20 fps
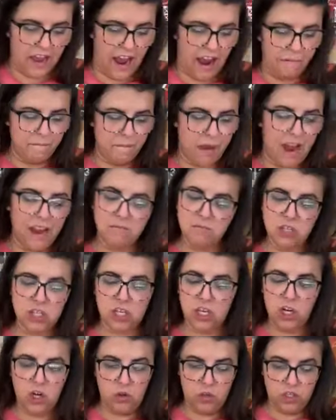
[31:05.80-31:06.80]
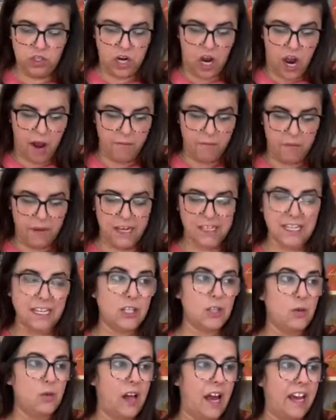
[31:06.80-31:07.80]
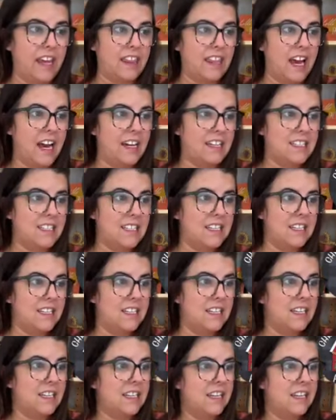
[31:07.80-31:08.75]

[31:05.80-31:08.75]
Yeah, I'm just going to do the top because I do like that.